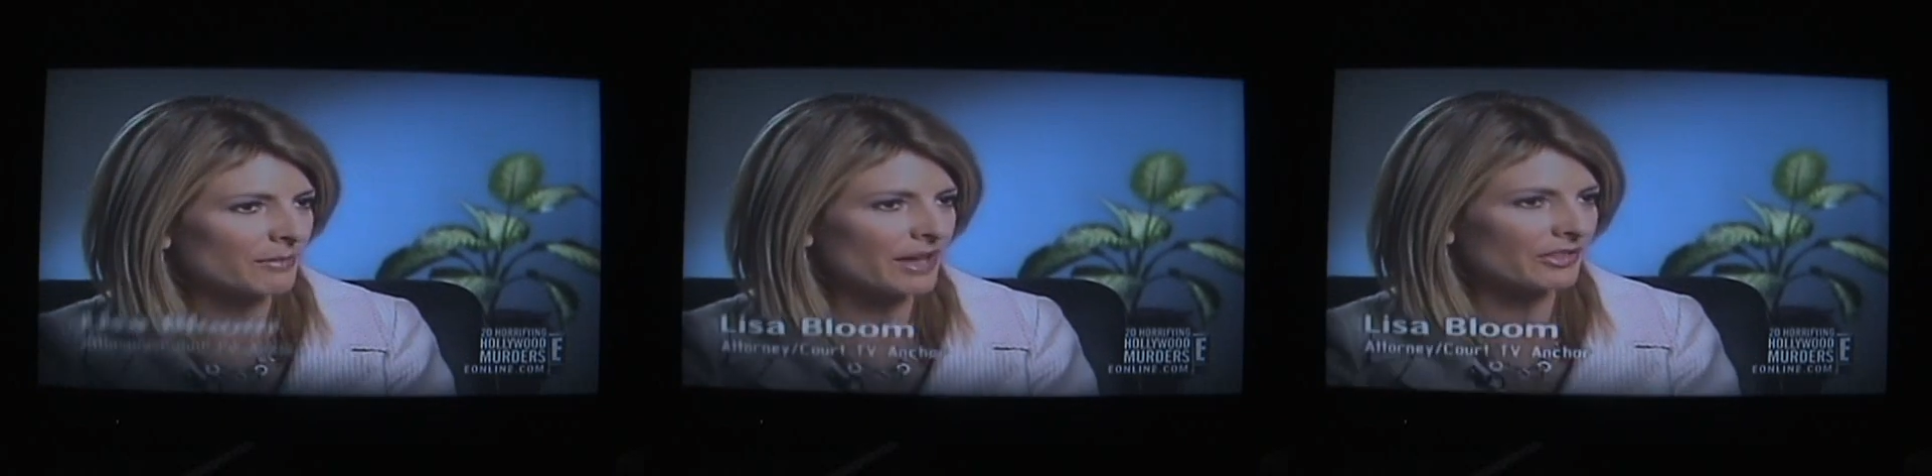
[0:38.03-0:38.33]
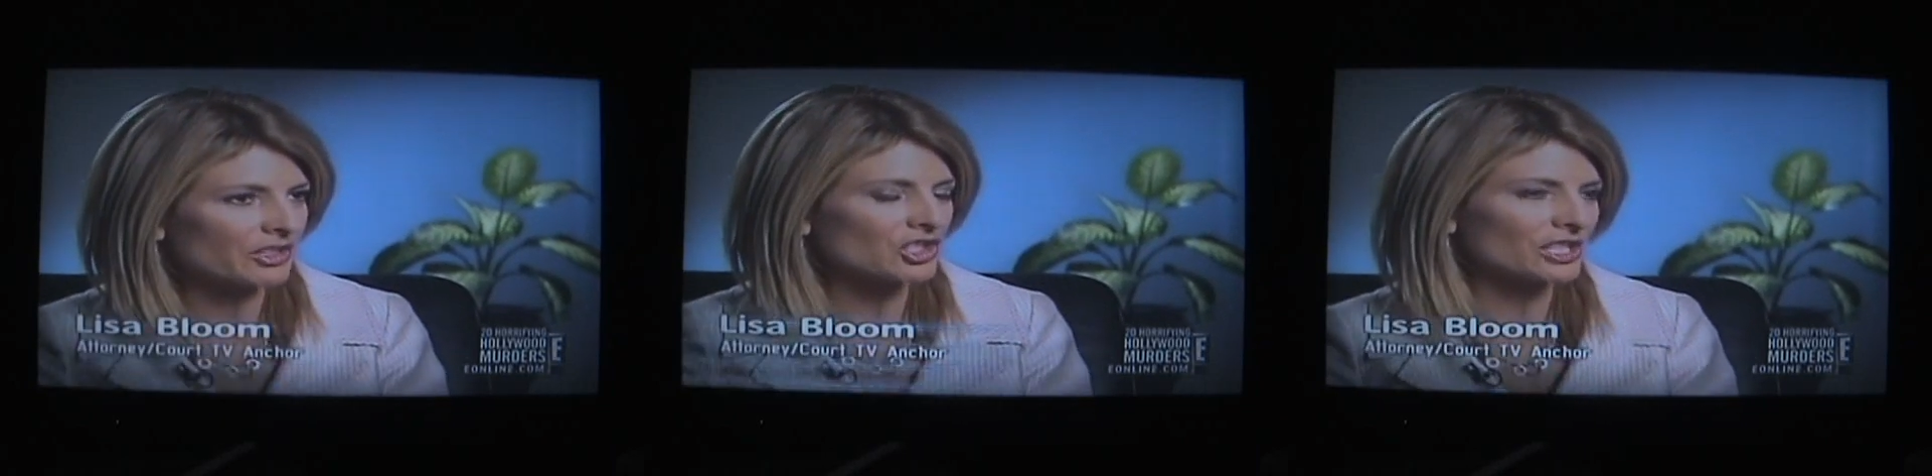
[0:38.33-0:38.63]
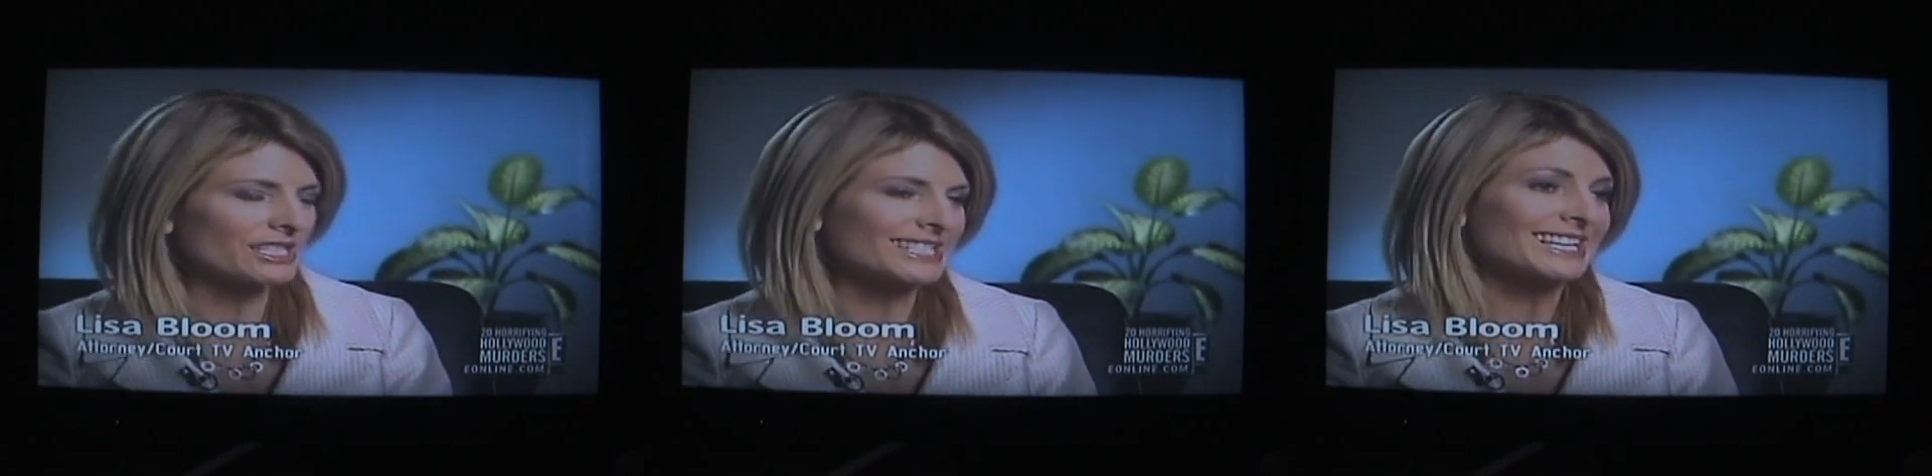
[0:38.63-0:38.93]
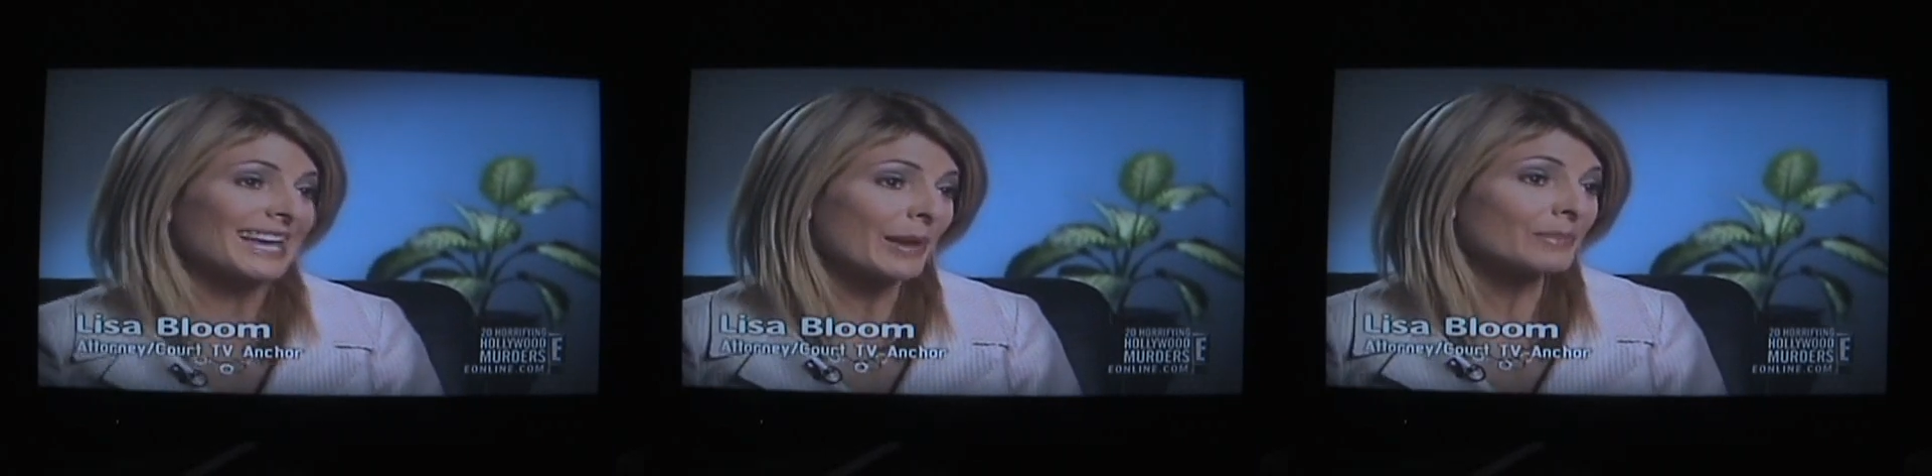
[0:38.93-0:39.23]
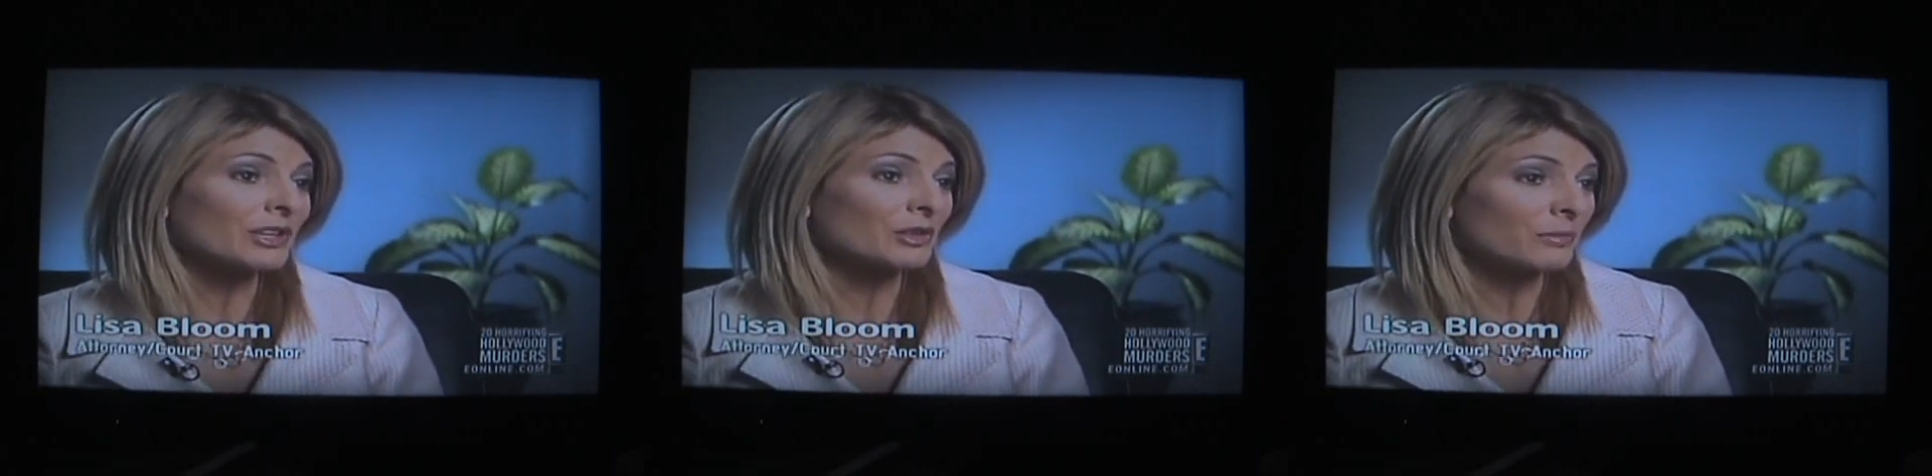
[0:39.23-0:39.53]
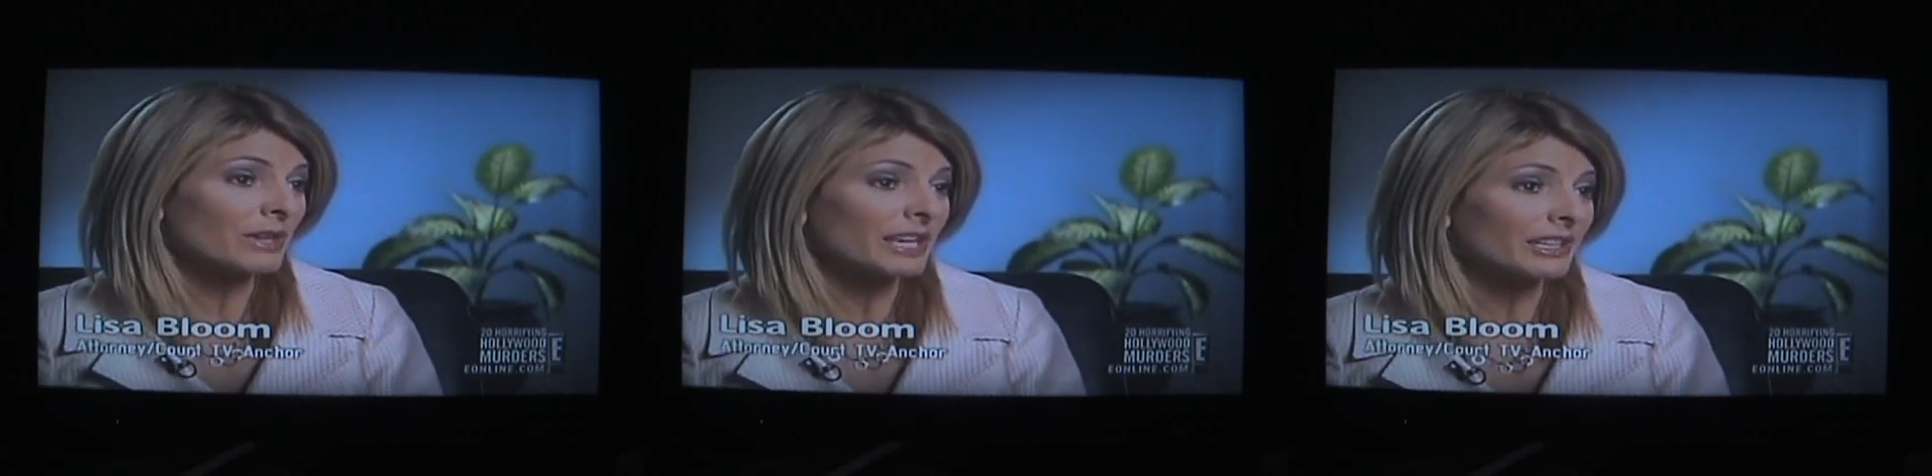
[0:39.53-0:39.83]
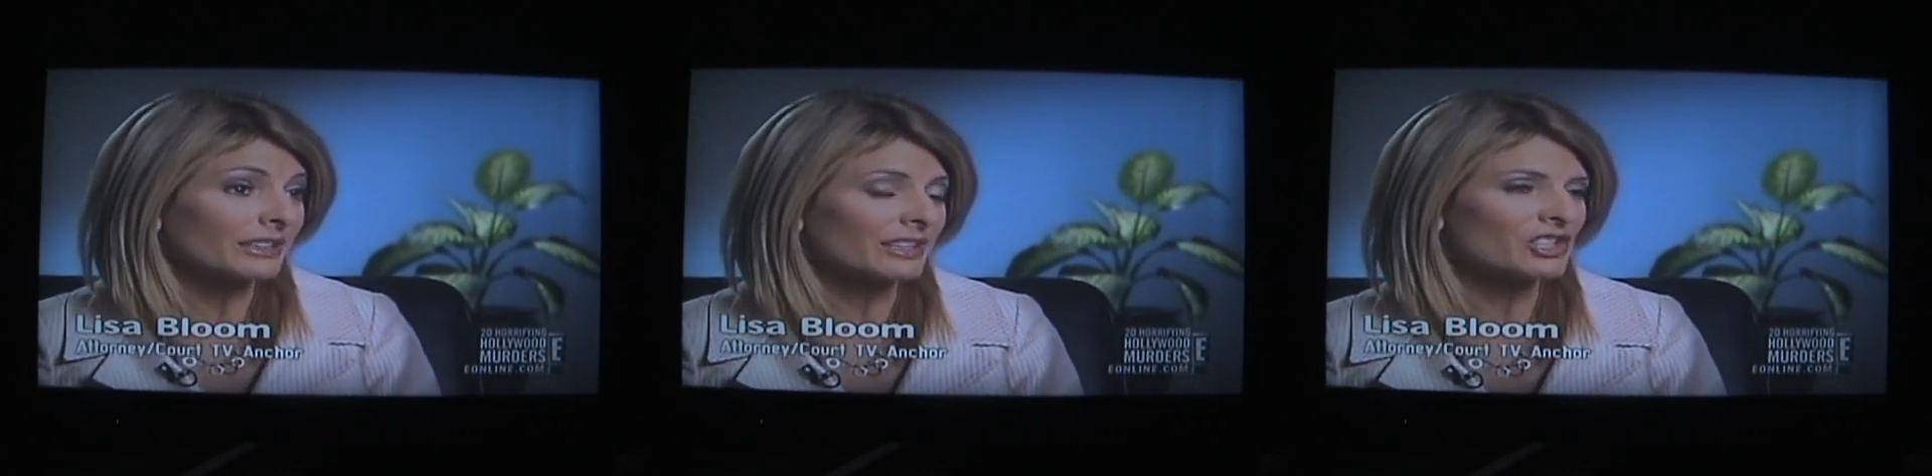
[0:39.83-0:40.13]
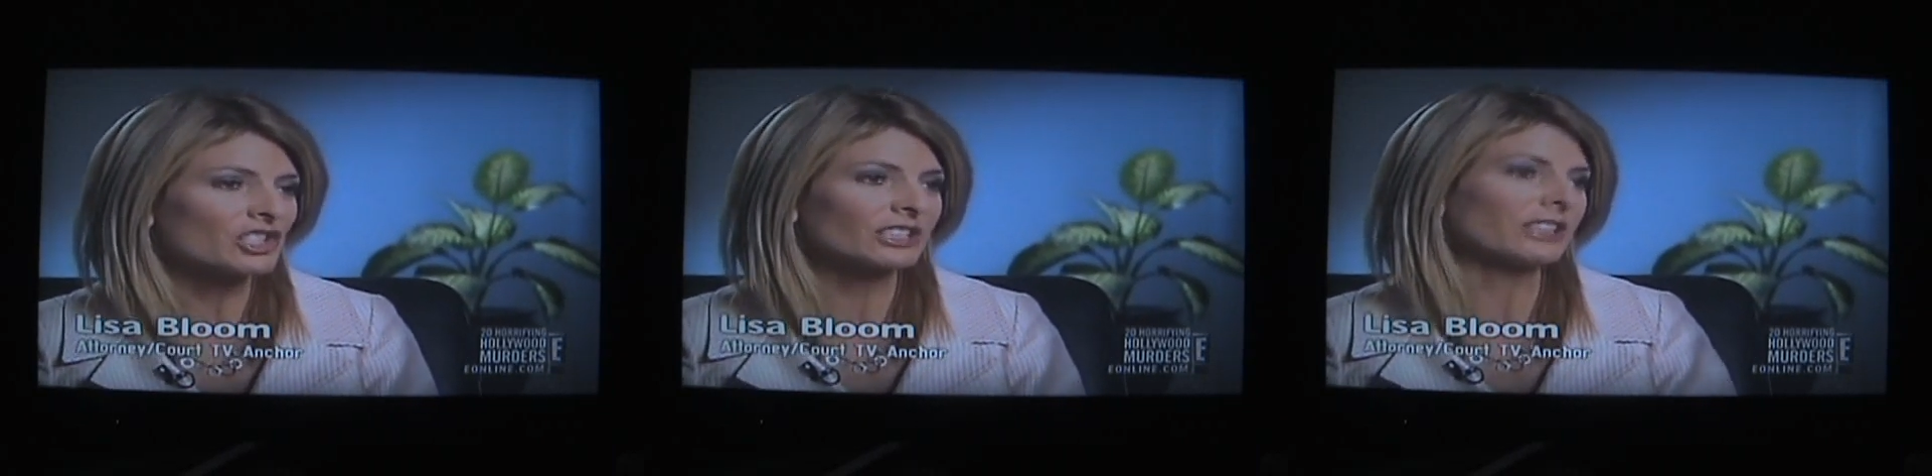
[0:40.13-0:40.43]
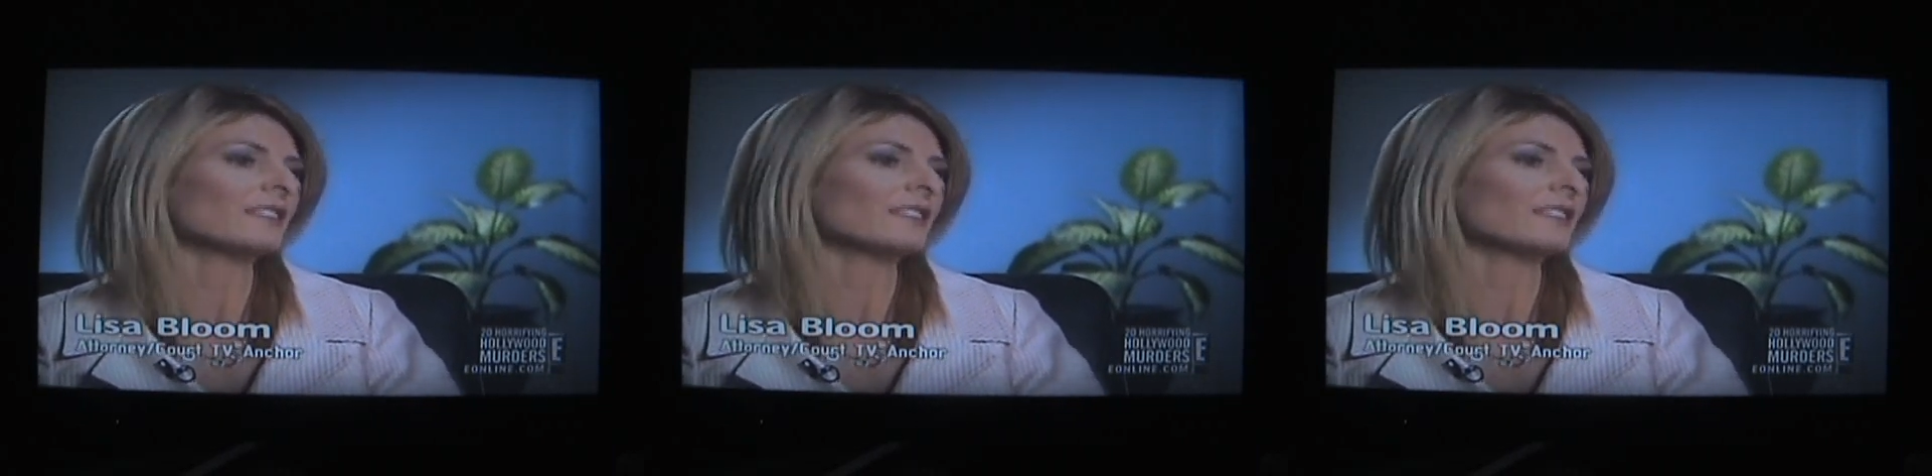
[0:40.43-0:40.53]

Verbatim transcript: came out that she had scammed other men, that she